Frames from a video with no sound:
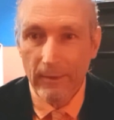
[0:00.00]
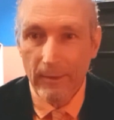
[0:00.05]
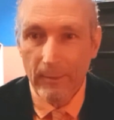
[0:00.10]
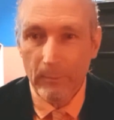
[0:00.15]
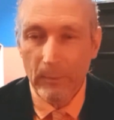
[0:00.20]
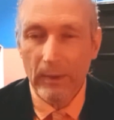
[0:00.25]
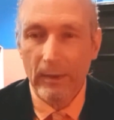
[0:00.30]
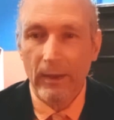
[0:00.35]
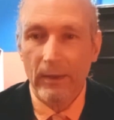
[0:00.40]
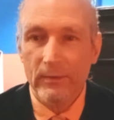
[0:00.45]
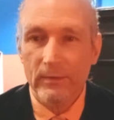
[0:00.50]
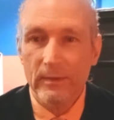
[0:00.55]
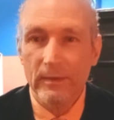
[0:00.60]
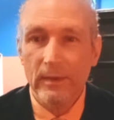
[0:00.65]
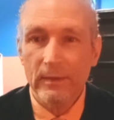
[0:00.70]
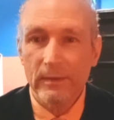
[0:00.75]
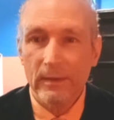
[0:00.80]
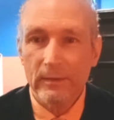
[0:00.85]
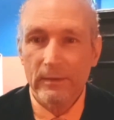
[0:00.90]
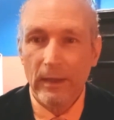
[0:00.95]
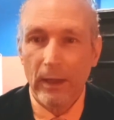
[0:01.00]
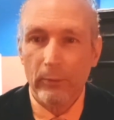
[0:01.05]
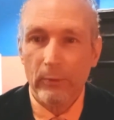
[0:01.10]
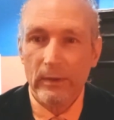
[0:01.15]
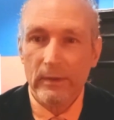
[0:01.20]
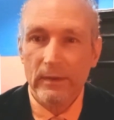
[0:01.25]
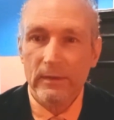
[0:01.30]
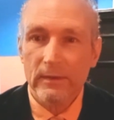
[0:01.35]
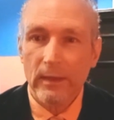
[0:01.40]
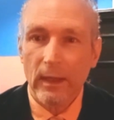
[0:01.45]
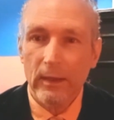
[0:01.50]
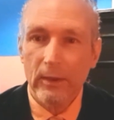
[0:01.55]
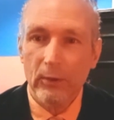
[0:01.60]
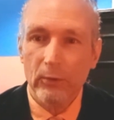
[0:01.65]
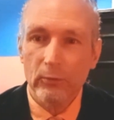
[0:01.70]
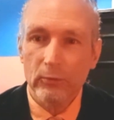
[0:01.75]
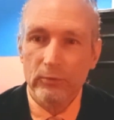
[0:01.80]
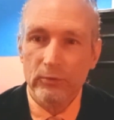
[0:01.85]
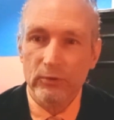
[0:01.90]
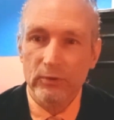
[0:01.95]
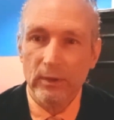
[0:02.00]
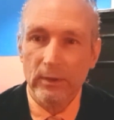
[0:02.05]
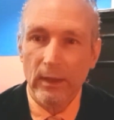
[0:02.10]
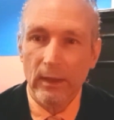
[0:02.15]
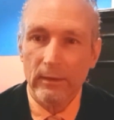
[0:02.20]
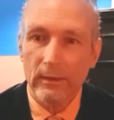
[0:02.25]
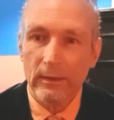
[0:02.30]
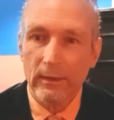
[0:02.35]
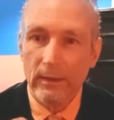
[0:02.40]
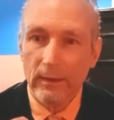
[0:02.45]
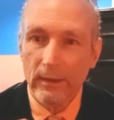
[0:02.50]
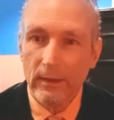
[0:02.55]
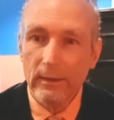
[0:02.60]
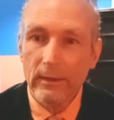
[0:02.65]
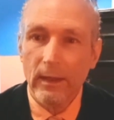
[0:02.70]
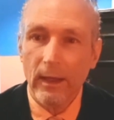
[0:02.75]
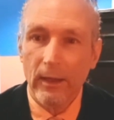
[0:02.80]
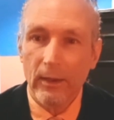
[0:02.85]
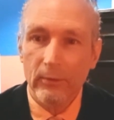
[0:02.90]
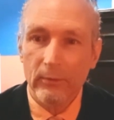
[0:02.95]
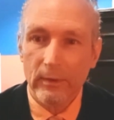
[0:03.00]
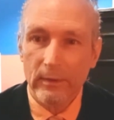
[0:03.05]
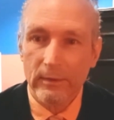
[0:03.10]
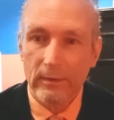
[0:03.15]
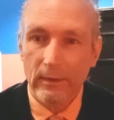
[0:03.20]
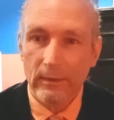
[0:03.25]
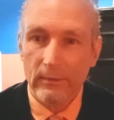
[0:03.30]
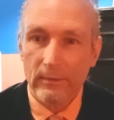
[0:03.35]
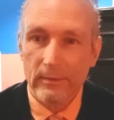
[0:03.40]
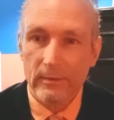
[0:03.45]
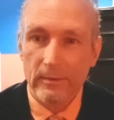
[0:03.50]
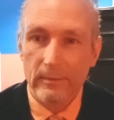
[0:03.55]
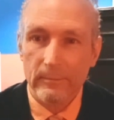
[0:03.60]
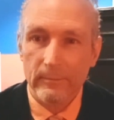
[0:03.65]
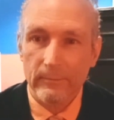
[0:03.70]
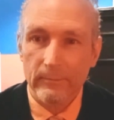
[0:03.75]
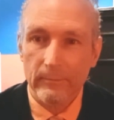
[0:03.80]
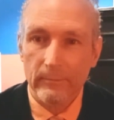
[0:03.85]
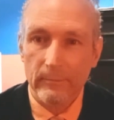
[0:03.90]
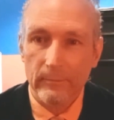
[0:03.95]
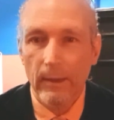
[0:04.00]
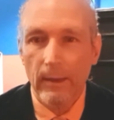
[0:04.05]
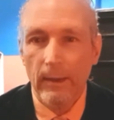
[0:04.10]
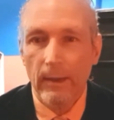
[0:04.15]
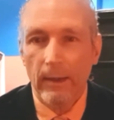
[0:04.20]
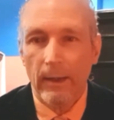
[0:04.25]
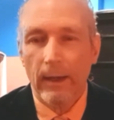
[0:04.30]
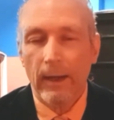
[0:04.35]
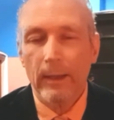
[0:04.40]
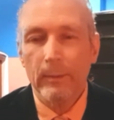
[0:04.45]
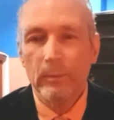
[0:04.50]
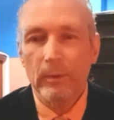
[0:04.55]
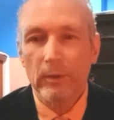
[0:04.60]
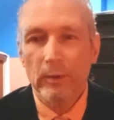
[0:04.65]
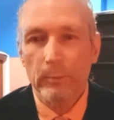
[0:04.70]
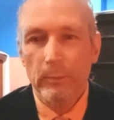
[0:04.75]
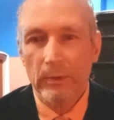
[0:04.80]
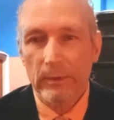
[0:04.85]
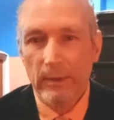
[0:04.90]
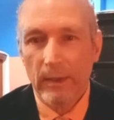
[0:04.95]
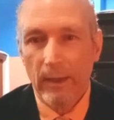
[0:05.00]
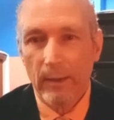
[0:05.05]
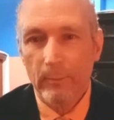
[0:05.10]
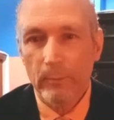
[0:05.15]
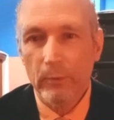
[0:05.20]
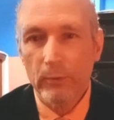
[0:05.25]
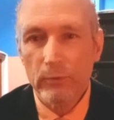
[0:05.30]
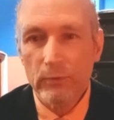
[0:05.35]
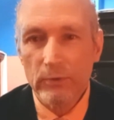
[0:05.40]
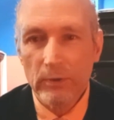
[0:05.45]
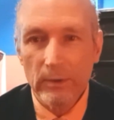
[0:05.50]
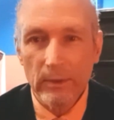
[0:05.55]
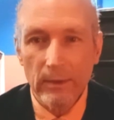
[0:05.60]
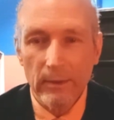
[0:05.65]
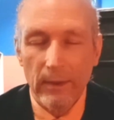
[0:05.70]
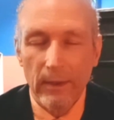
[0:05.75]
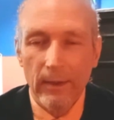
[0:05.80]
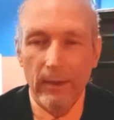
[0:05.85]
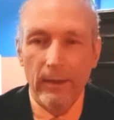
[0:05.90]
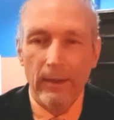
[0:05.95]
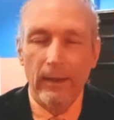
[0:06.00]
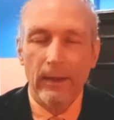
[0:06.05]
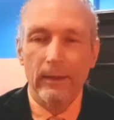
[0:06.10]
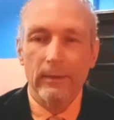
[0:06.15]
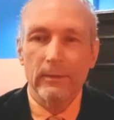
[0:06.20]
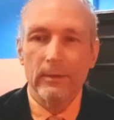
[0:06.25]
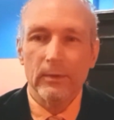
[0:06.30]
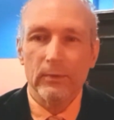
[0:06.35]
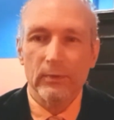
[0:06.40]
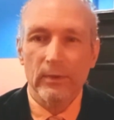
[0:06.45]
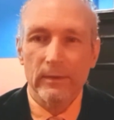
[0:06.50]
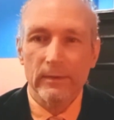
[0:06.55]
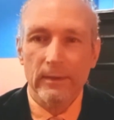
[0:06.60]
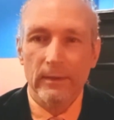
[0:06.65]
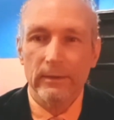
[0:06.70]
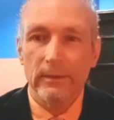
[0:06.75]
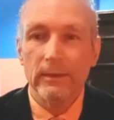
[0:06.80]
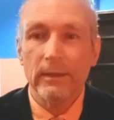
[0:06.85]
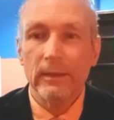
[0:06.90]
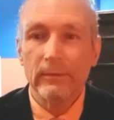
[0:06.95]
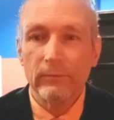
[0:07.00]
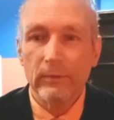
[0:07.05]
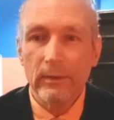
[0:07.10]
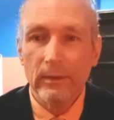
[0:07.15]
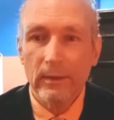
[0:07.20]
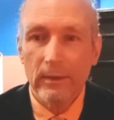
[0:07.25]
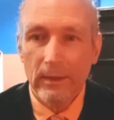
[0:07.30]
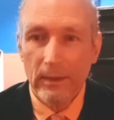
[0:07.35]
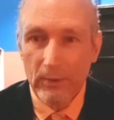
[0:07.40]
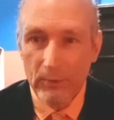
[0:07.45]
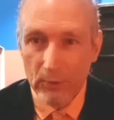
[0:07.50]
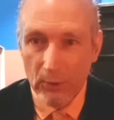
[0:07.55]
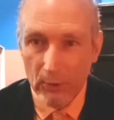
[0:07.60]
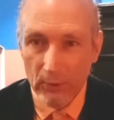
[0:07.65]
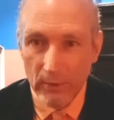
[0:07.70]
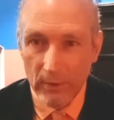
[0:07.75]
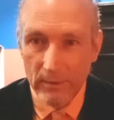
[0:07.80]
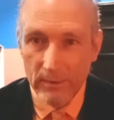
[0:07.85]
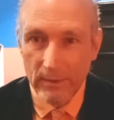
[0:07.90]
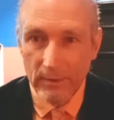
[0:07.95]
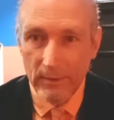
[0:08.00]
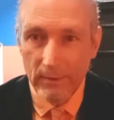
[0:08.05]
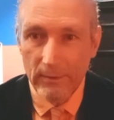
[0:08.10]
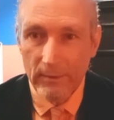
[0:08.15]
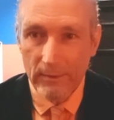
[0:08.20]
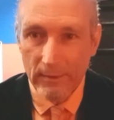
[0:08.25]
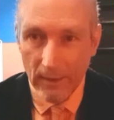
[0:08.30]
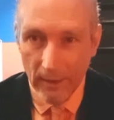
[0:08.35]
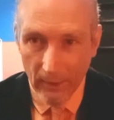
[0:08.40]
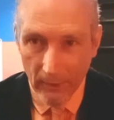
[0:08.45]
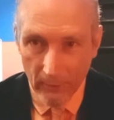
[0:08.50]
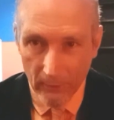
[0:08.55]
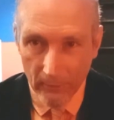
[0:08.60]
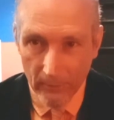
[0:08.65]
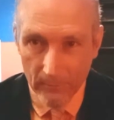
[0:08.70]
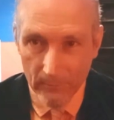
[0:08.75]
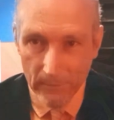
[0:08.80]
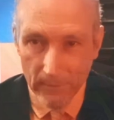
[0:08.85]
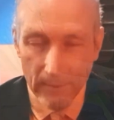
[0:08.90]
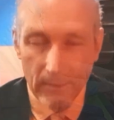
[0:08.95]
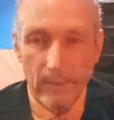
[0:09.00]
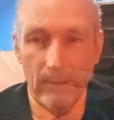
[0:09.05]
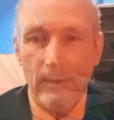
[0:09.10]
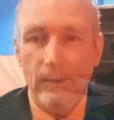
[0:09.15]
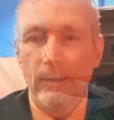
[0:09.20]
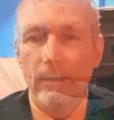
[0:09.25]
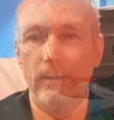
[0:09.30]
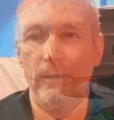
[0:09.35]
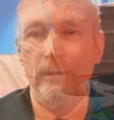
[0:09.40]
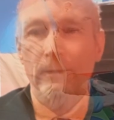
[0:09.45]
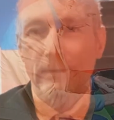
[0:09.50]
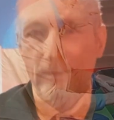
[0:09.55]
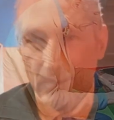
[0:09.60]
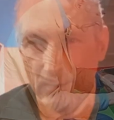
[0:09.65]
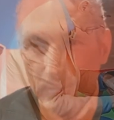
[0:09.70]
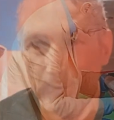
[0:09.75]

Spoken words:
because this is our psychogenetic inheritance. I'm Gilbert Gambucci, and this is Living Eternity Now. See you